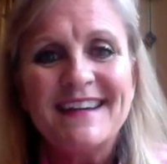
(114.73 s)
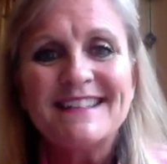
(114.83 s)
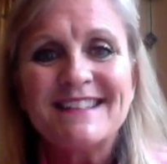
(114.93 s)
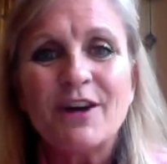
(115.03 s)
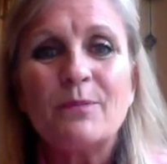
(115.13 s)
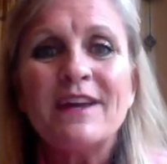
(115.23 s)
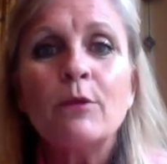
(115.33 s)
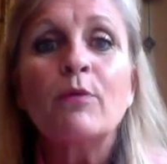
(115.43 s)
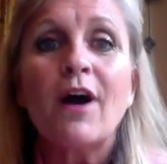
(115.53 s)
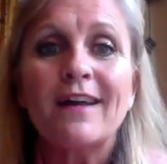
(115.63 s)
So be a
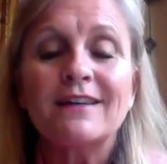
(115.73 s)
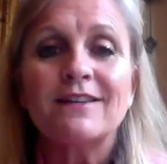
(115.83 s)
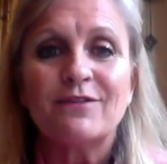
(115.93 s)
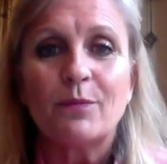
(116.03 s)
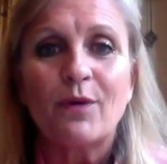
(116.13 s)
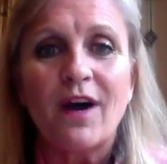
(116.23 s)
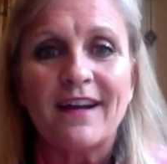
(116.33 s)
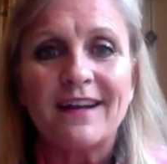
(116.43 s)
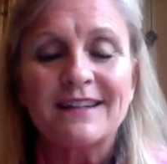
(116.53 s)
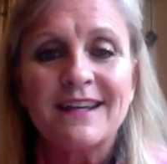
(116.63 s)
product of the
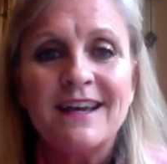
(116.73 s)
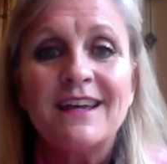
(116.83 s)
product.